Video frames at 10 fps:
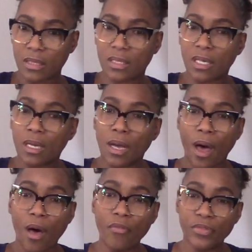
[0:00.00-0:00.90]
to
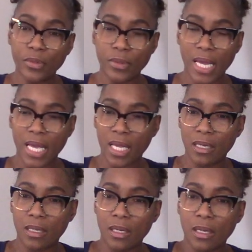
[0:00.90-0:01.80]
cough through
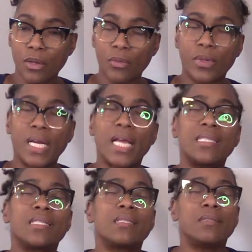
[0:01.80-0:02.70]
that when I
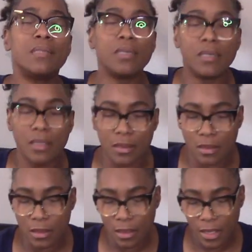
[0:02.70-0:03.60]

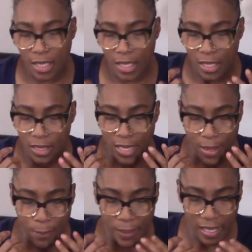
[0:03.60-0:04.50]
sneeze.
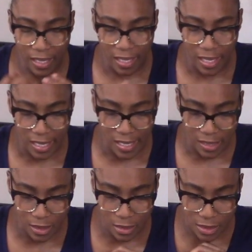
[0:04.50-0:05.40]
That pain
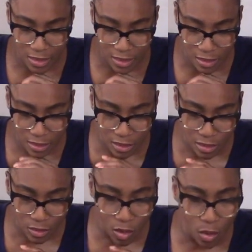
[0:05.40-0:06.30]
is
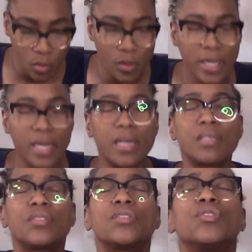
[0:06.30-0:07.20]
so
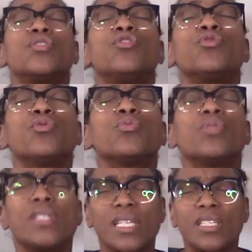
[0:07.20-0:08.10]

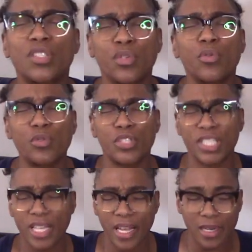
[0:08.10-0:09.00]
excru
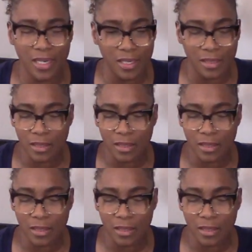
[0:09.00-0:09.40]
excruciating.